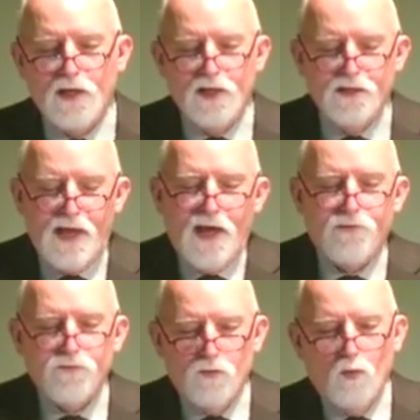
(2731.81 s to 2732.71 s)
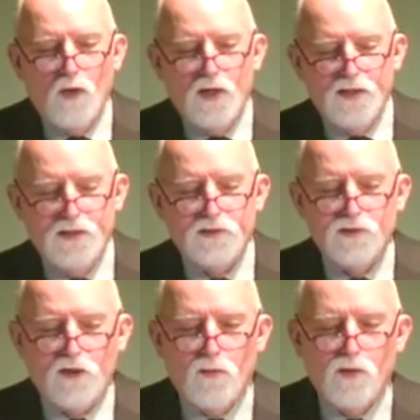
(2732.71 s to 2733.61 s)
and the half of the what is
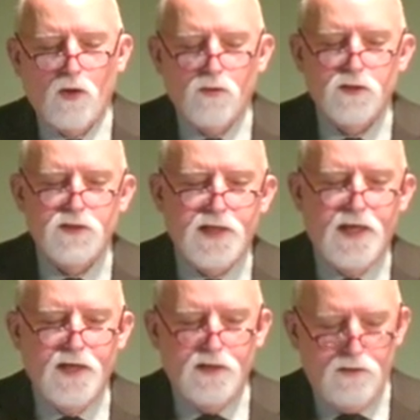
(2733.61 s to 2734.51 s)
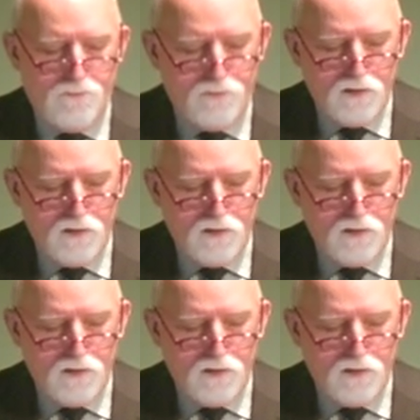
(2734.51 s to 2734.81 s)
determined on the day